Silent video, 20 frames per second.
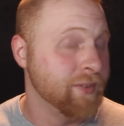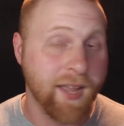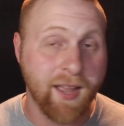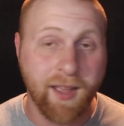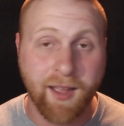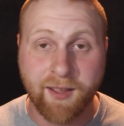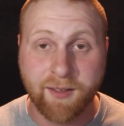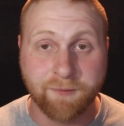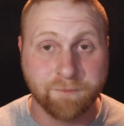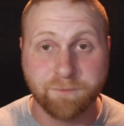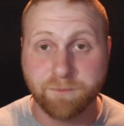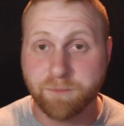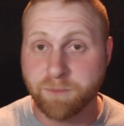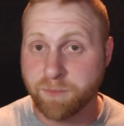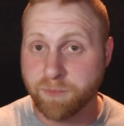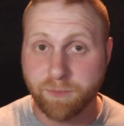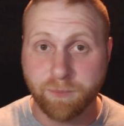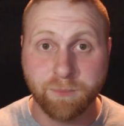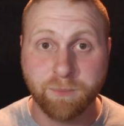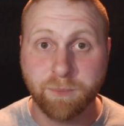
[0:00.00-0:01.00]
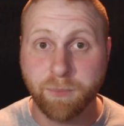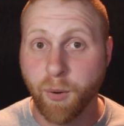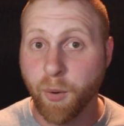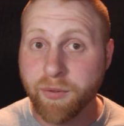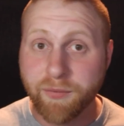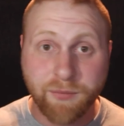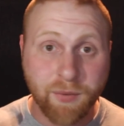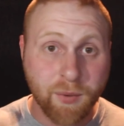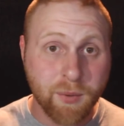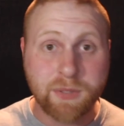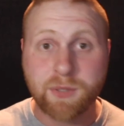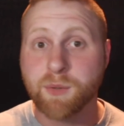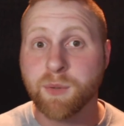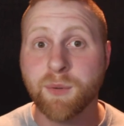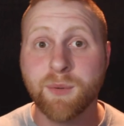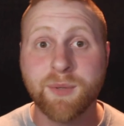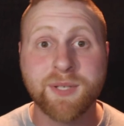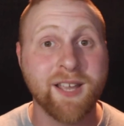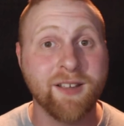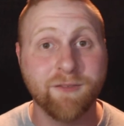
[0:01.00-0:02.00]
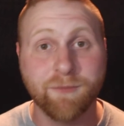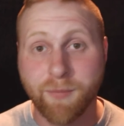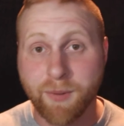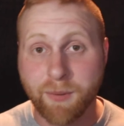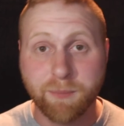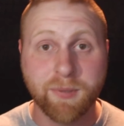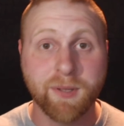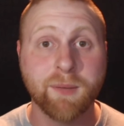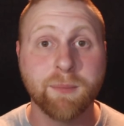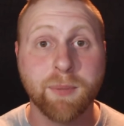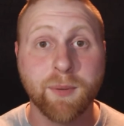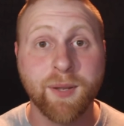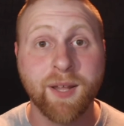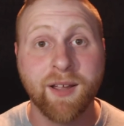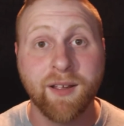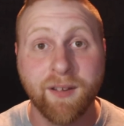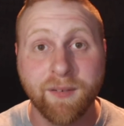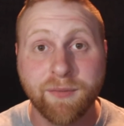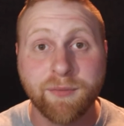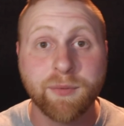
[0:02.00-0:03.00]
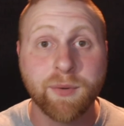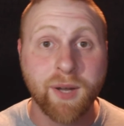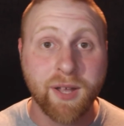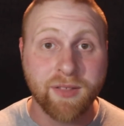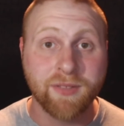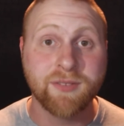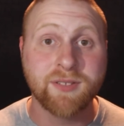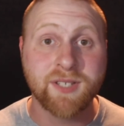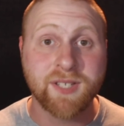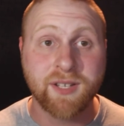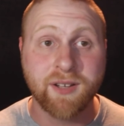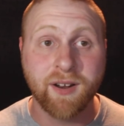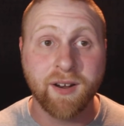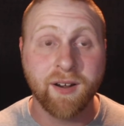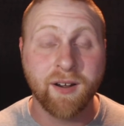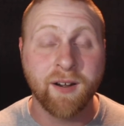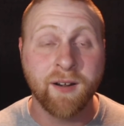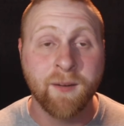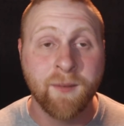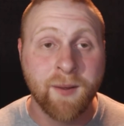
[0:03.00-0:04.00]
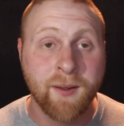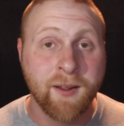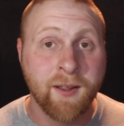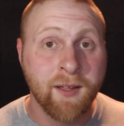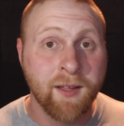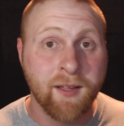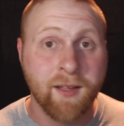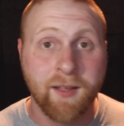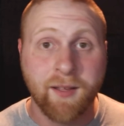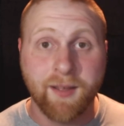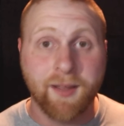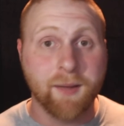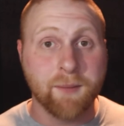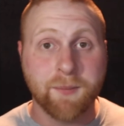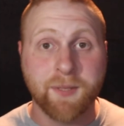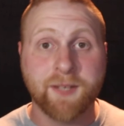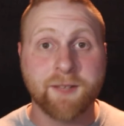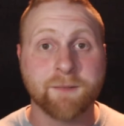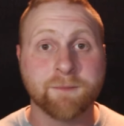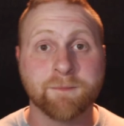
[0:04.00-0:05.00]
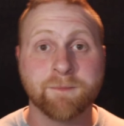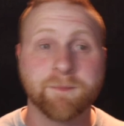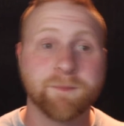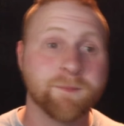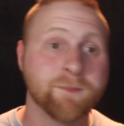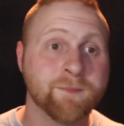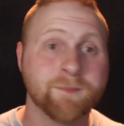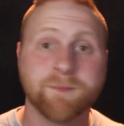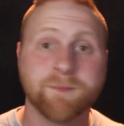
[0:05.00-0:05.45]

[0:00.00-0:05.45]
they both of those schools, I've met people, I have friends there. I mean,